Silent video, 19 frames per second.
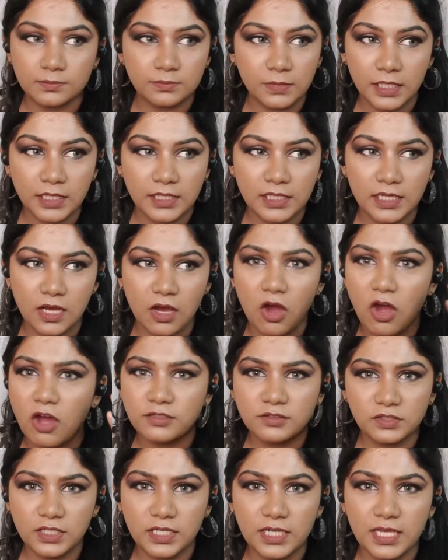India, or
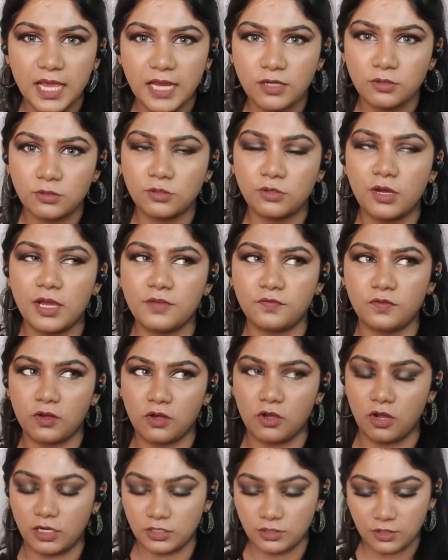3, I don't know, I
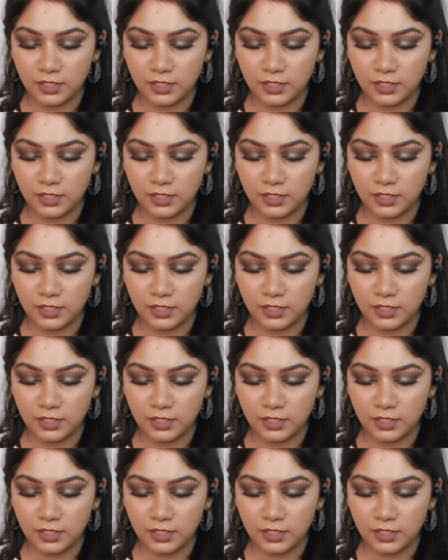forgot.